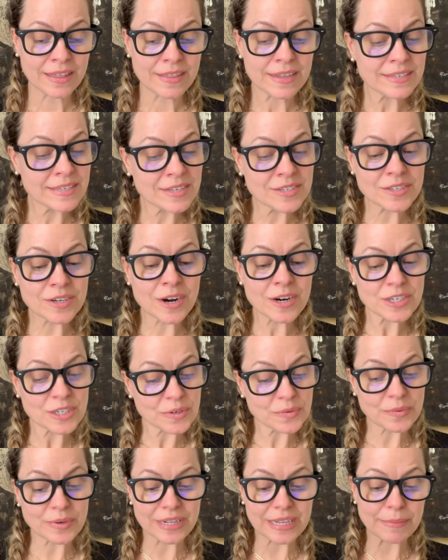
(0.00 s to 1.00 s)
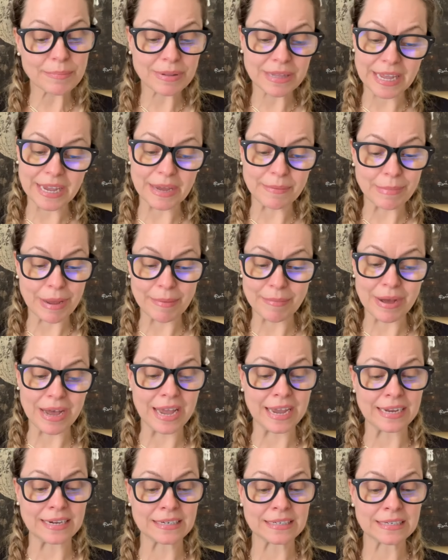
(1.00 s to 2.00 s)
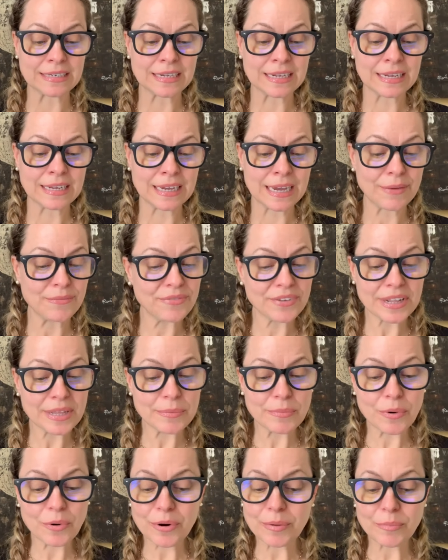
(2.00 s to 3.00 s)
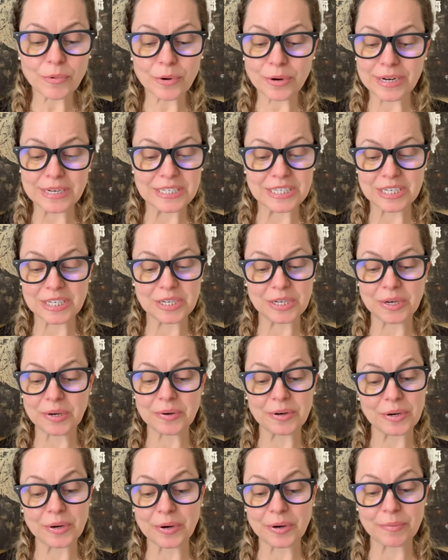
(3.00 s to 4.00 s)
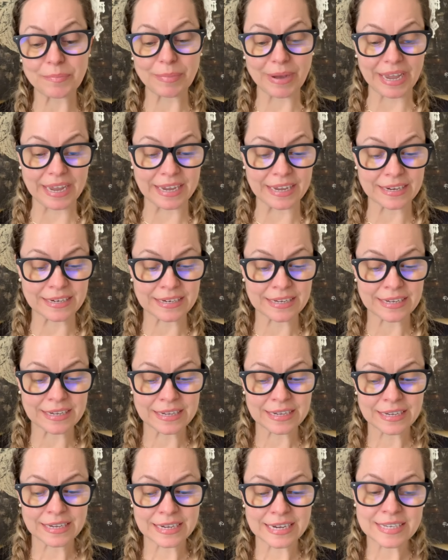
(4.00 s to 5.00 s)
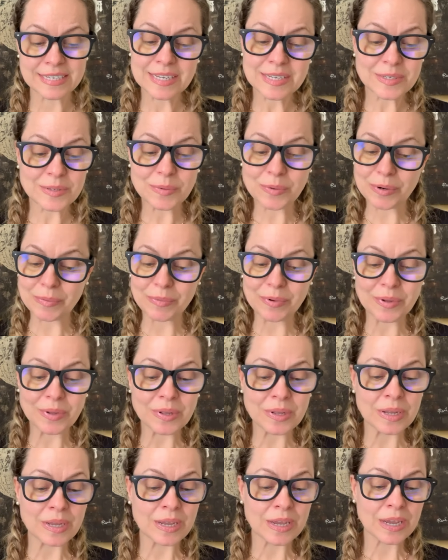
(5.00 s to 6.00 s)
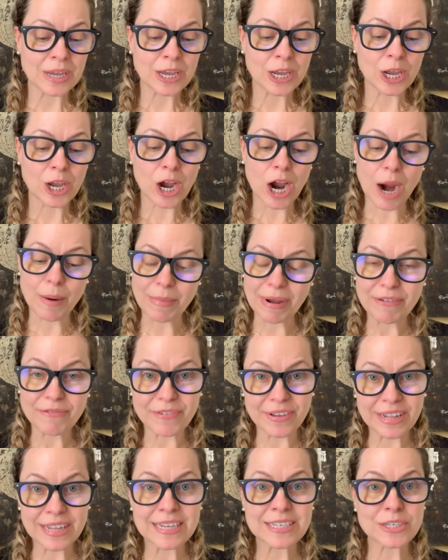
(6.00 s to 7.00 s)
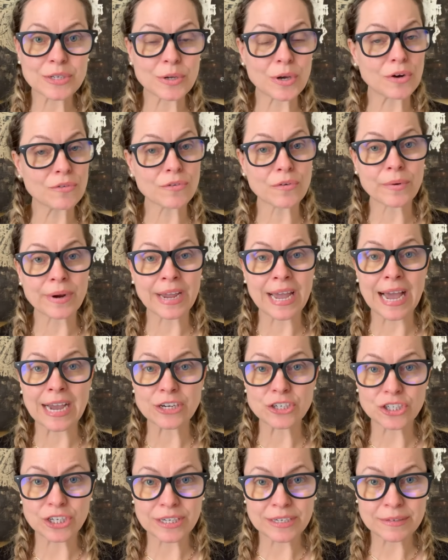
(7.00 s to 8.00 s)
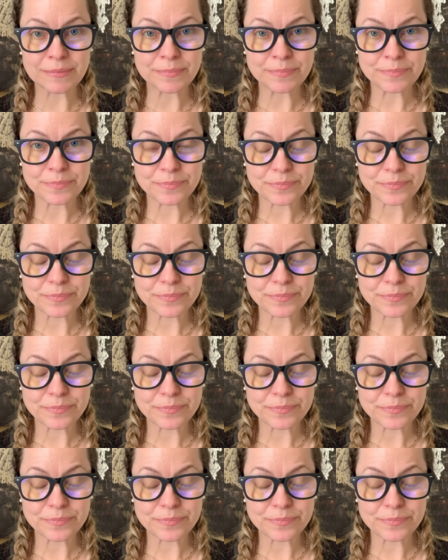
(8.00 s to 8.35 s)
This has started to really play on my mind. I'm feeling more and more insecure and hurt by it. Is this normal? Are my feelings an overreaction?